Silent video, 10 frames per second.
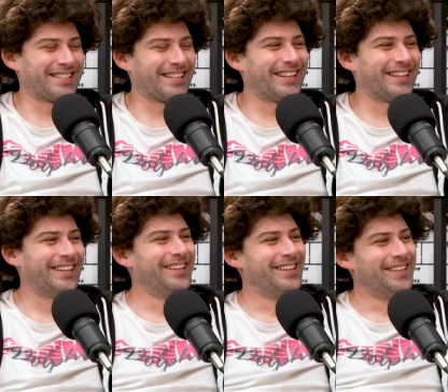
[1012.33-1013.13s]
a
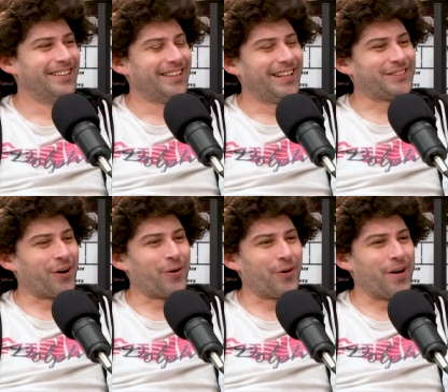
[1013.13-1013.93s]
that's a
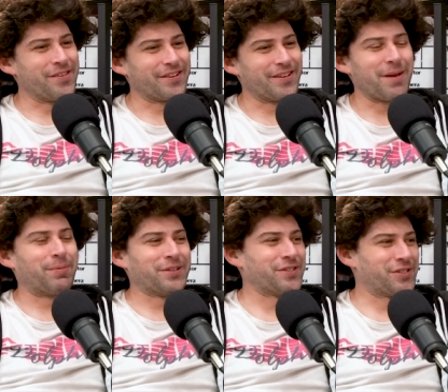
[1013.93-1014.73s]
whole other. That
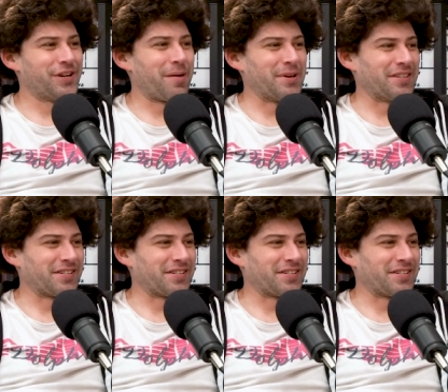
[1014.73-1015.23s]
person should not be in the